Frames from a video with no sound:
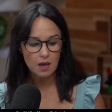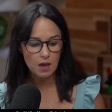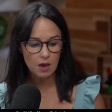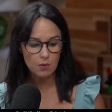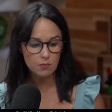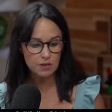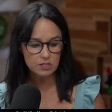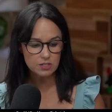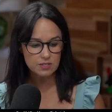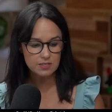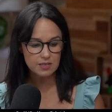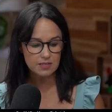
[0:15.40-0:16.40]
Uh,
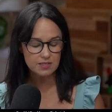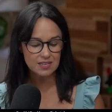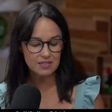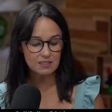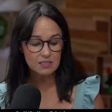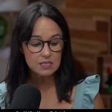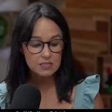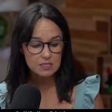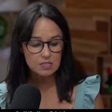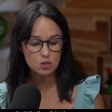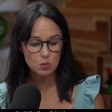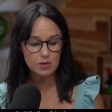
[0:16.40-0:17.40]
Russia says that at
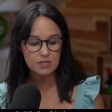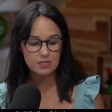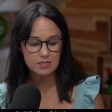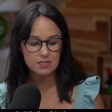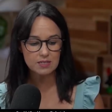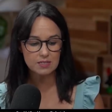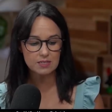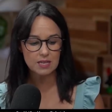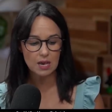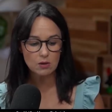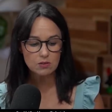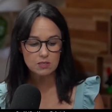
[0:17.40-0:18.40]
least
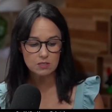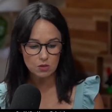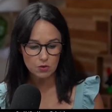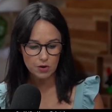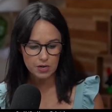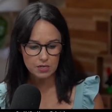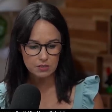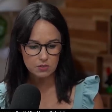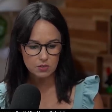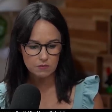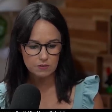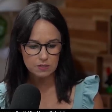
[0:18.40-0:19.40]
26,000 Ukrainian
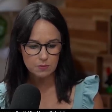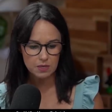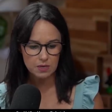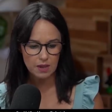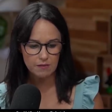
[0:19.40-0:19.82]
servicemen